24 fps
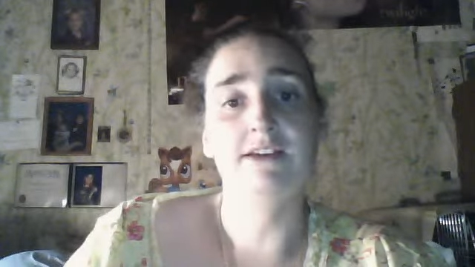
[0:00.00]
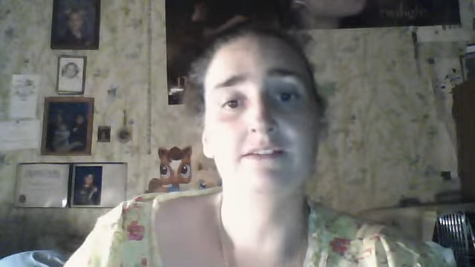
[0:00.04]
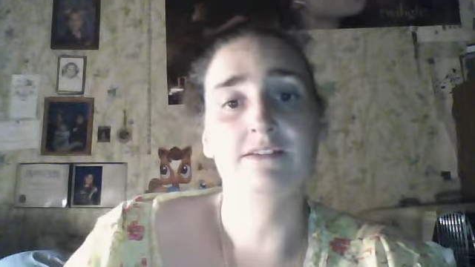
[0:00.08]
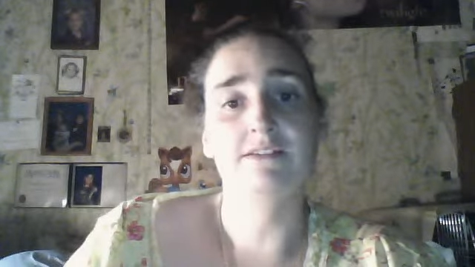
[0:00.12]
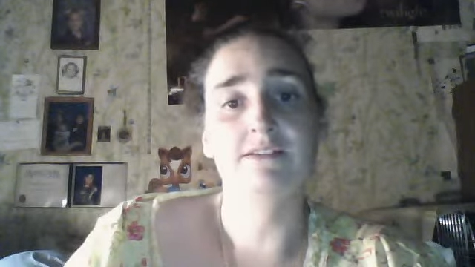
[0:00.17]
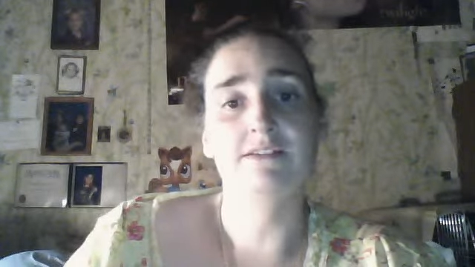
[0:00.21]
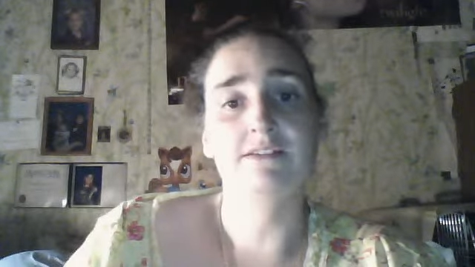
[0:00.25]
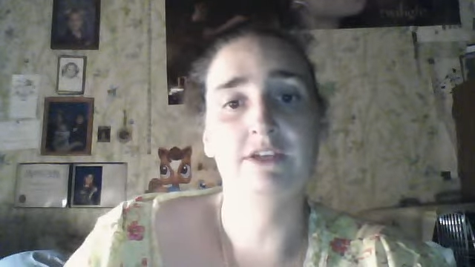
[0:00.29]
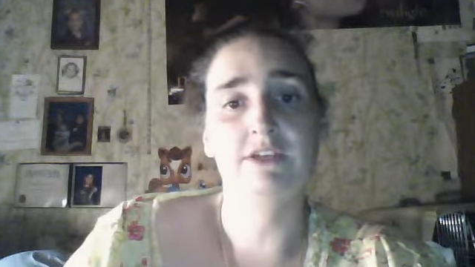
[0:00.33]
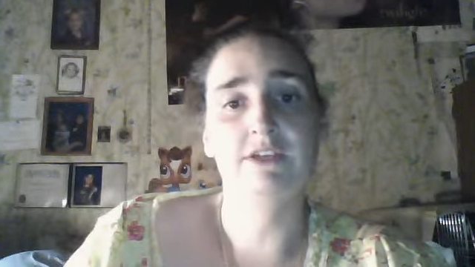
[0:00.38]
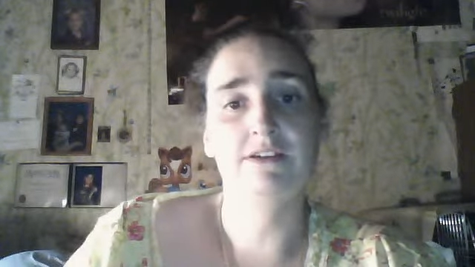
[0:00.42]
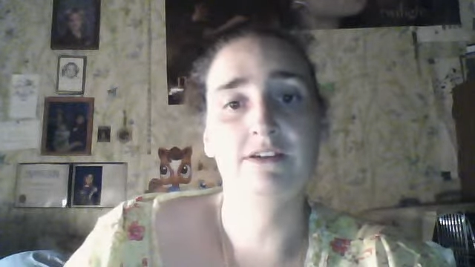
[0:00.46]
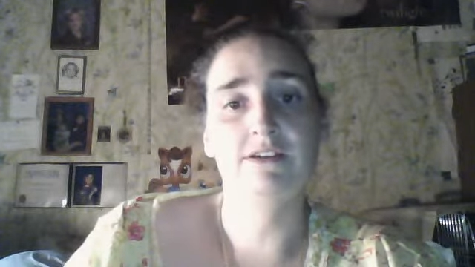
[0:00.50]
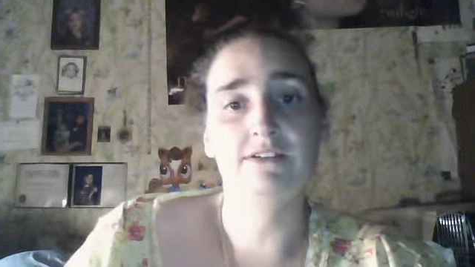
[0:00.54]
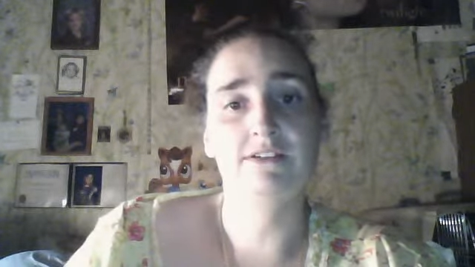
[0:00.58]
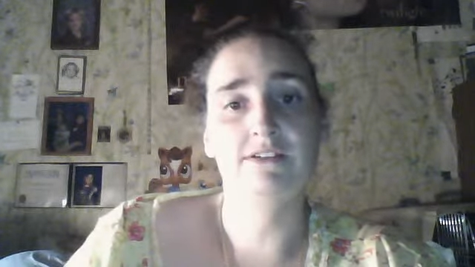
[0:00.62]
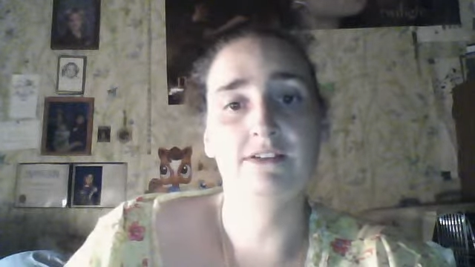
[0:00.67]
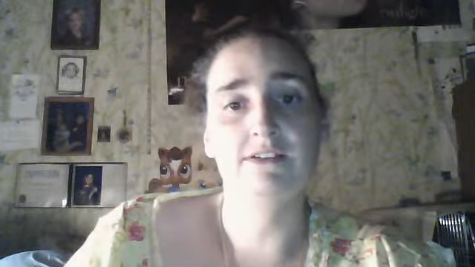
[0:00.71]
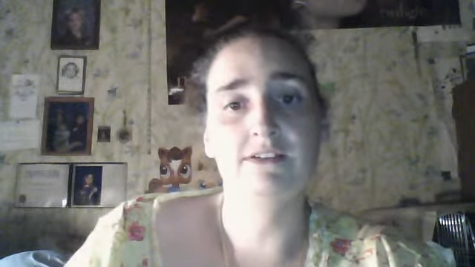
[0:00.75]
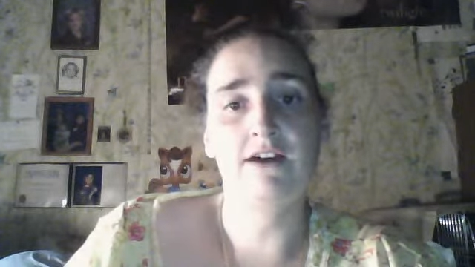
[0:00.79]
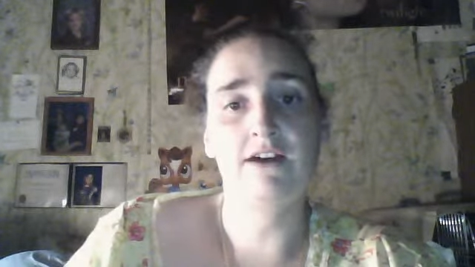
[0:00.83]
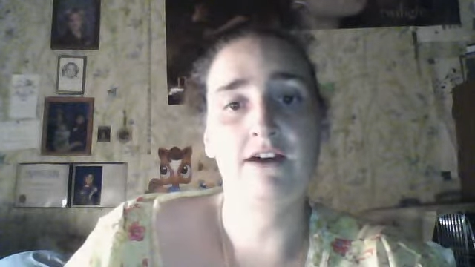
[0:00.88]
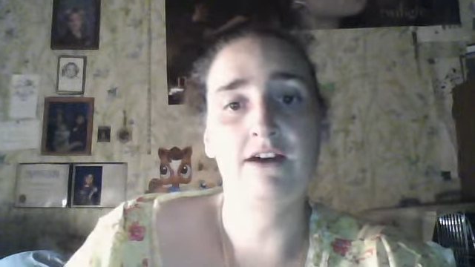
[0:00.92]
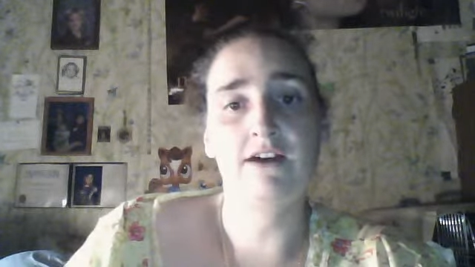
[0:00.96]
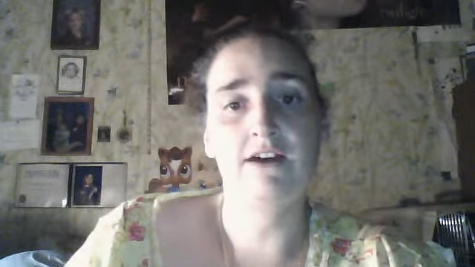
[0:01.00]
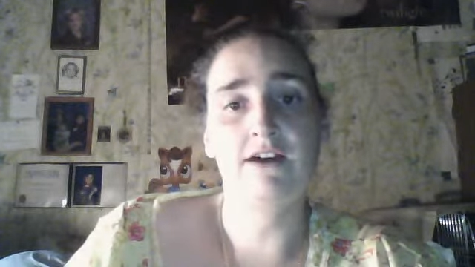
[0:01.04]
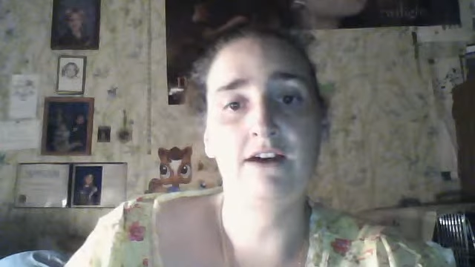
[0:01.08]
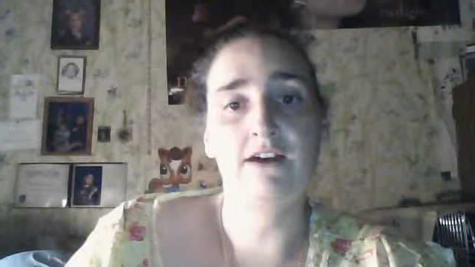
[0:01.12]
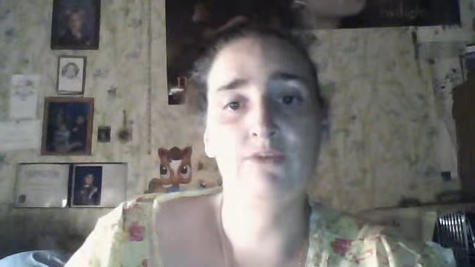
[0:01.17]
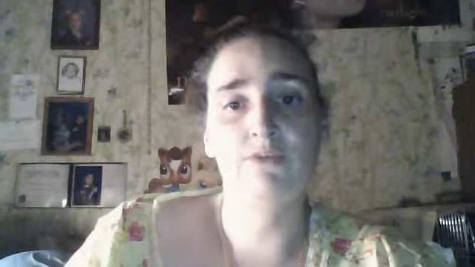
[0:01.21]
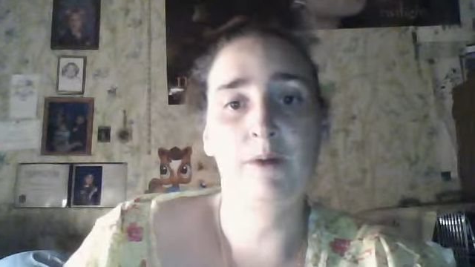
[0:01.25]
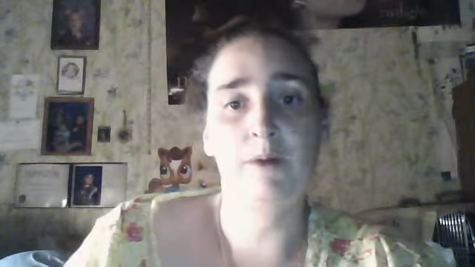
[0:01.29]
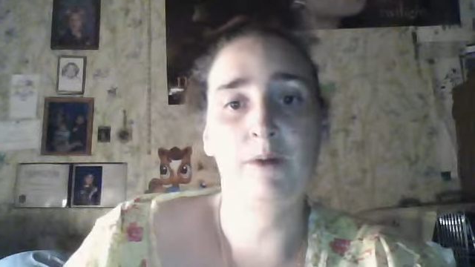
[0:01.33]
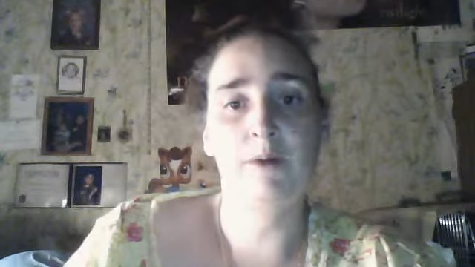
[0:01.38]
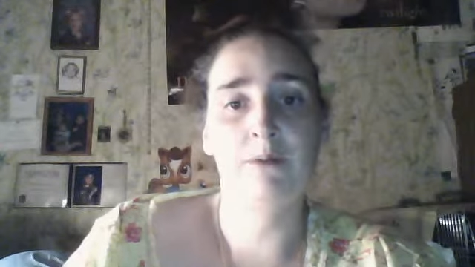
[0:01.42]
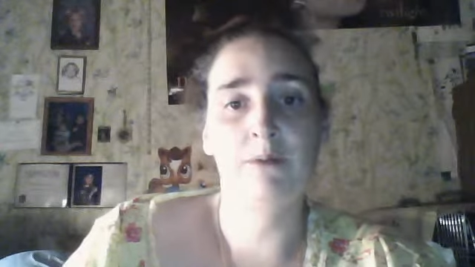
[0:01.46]
because after my
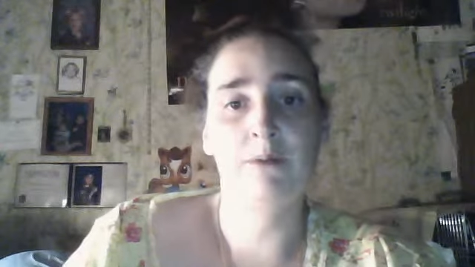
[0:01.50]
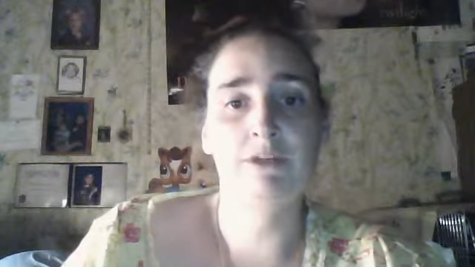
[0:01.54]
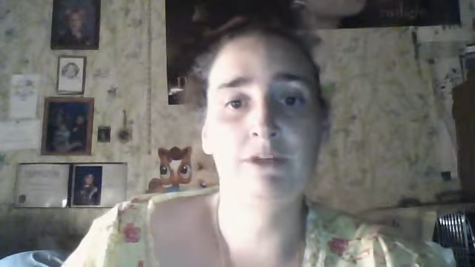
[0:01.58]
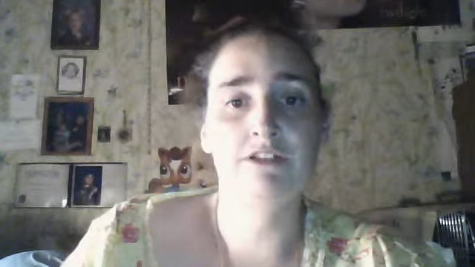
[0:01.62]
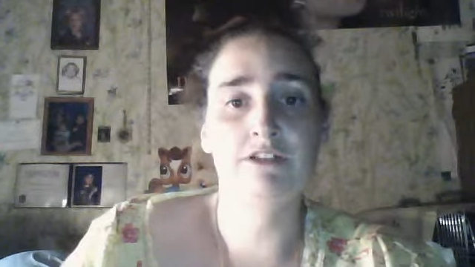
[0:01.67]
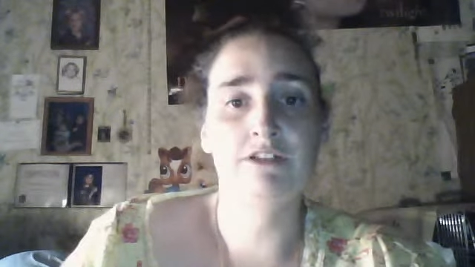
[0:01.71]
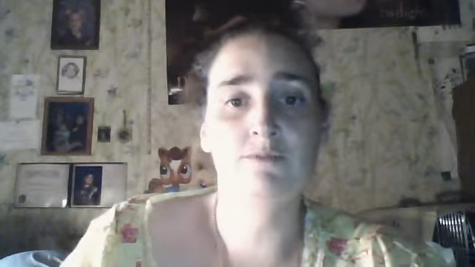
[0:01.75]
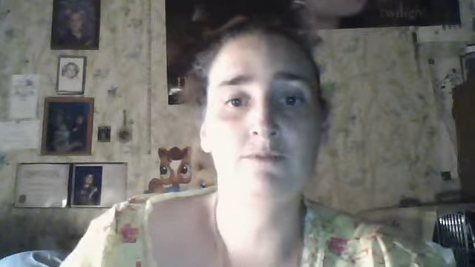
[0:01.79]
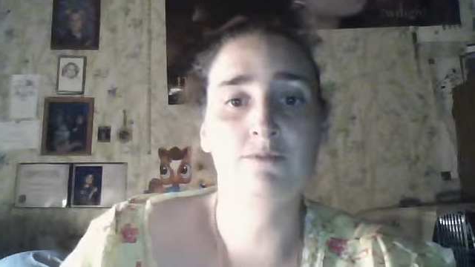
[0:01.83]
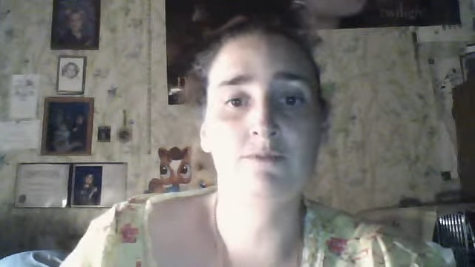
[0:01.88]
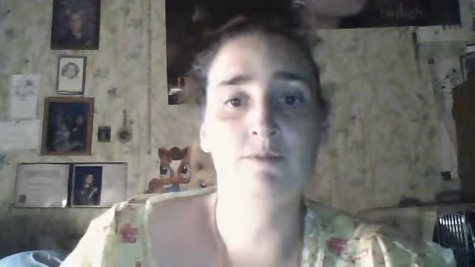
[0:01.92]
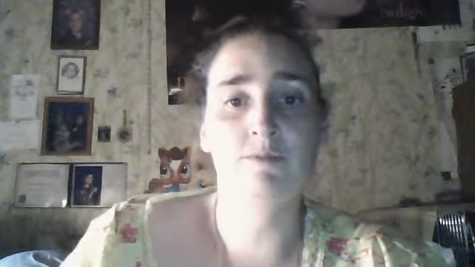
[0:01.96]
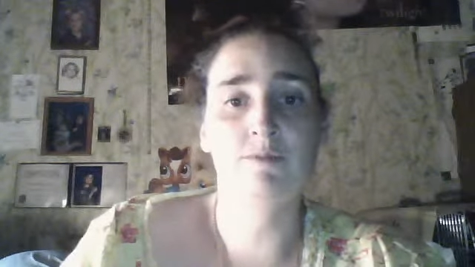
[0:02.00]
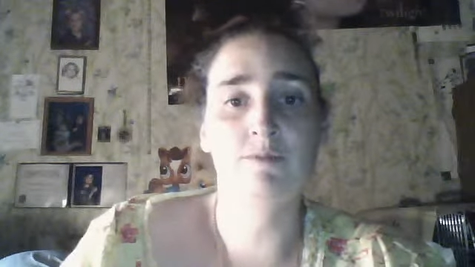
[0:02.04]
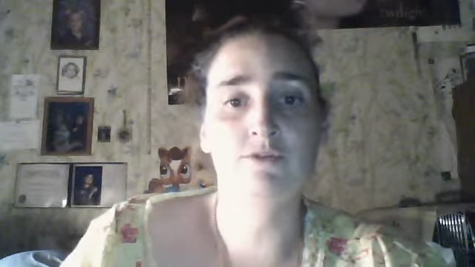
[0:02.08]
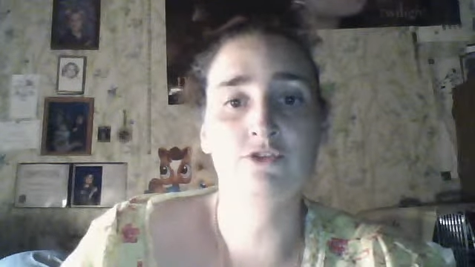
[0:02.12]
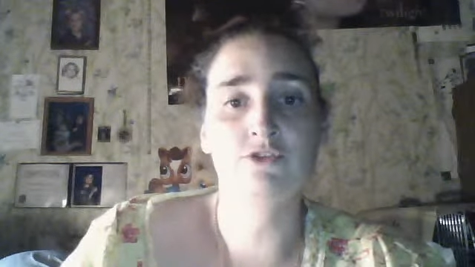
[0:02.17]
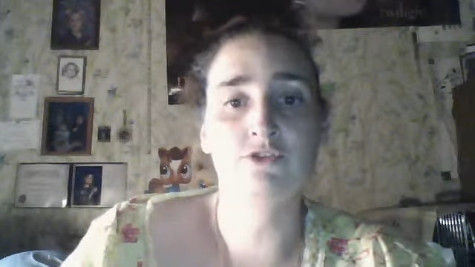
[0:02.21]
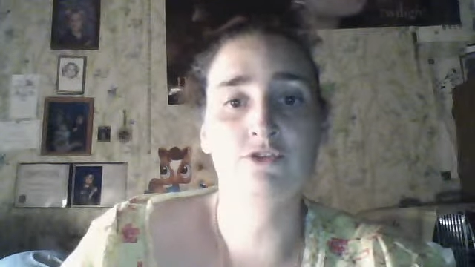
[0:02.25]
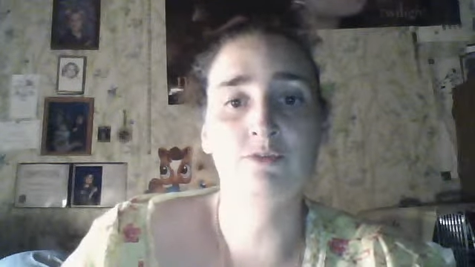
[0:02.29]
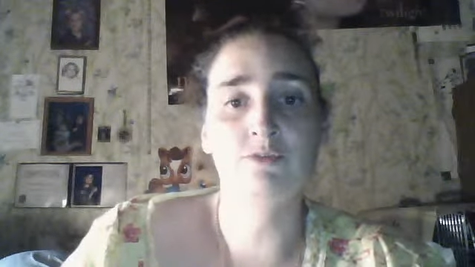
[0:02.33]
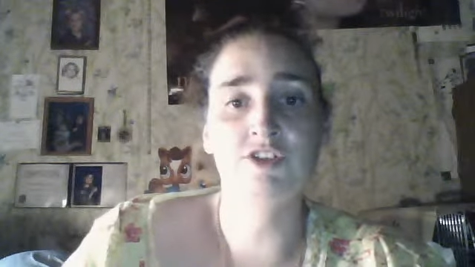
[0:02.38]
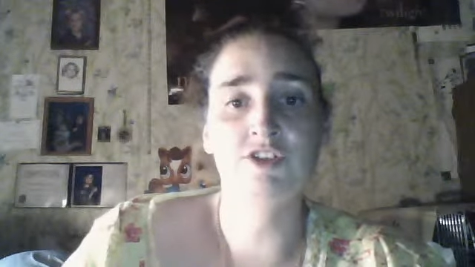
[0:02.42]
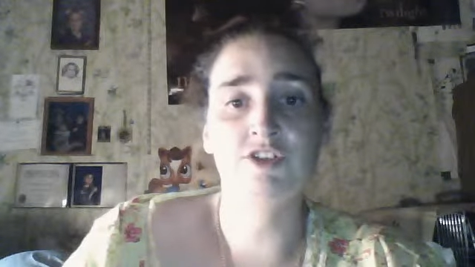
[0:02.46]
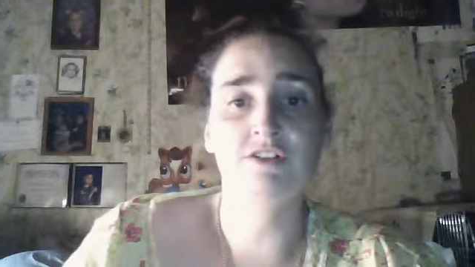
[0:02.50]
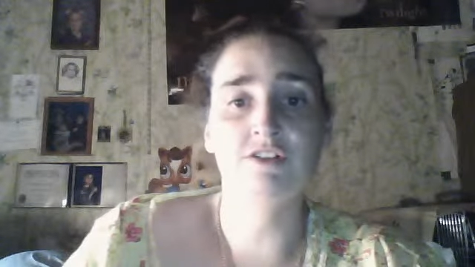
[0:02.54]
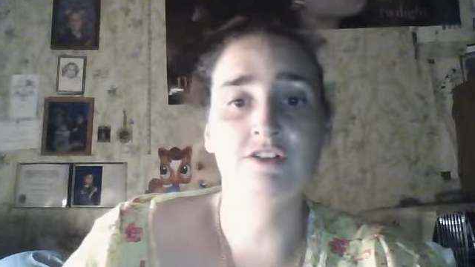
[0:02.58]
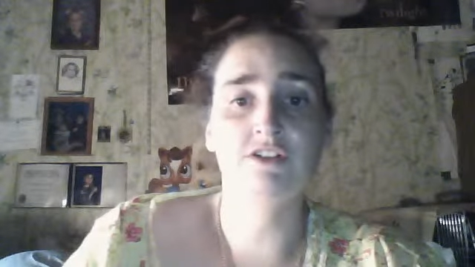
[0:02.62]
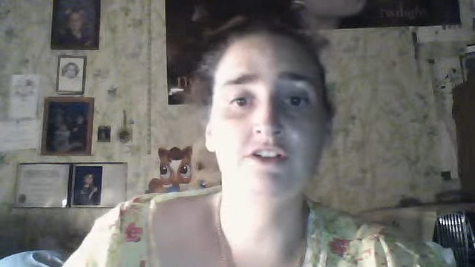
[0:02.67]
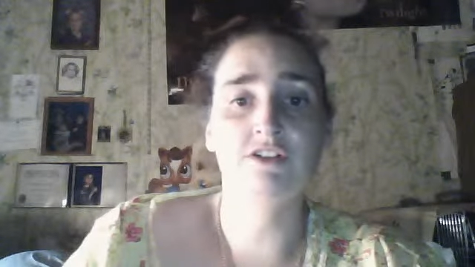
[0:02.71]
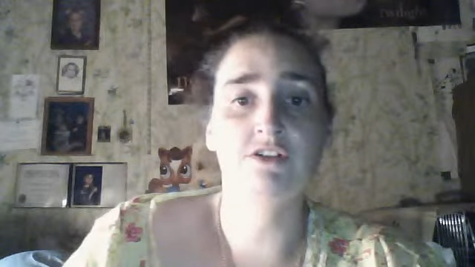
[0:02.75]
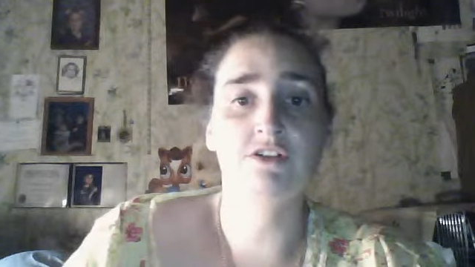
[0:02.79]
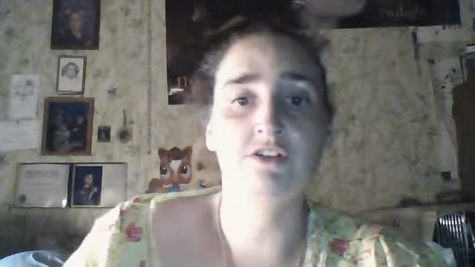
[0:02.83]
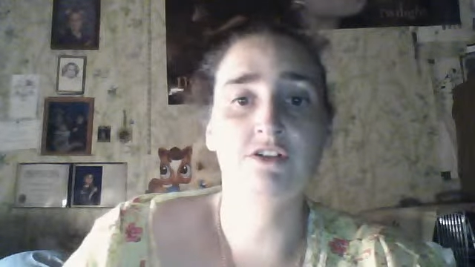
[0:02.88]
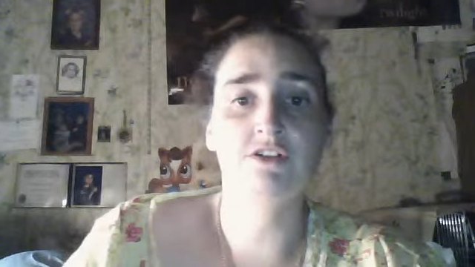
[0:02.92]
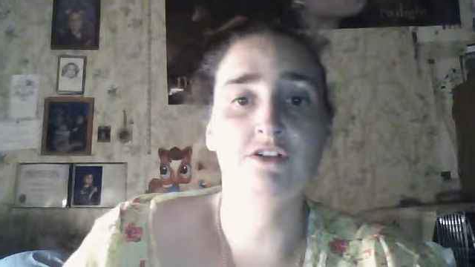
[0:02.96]
mom picked up the prescription, she goes,